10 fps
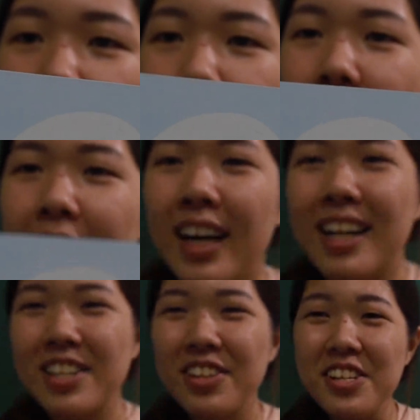
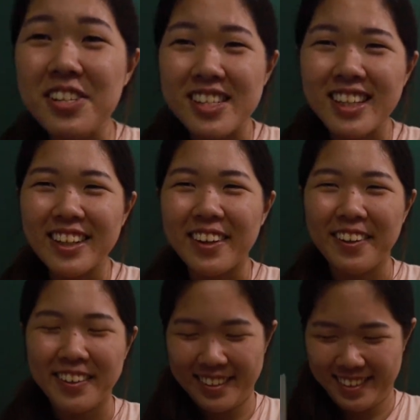Wow, so interesting,
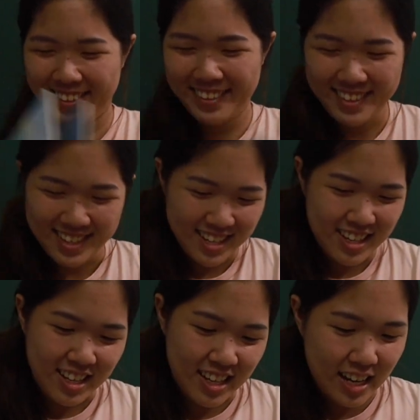huh?
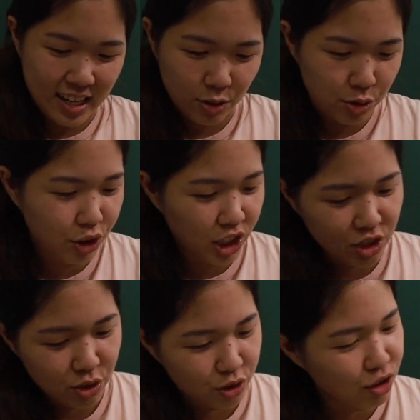Yeah, I also
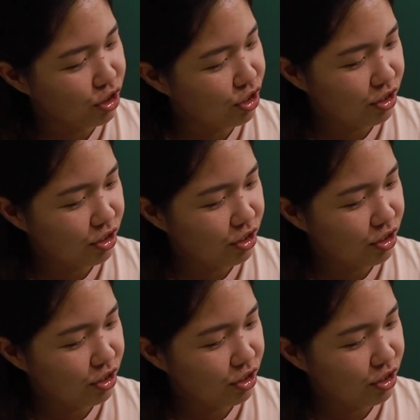think so.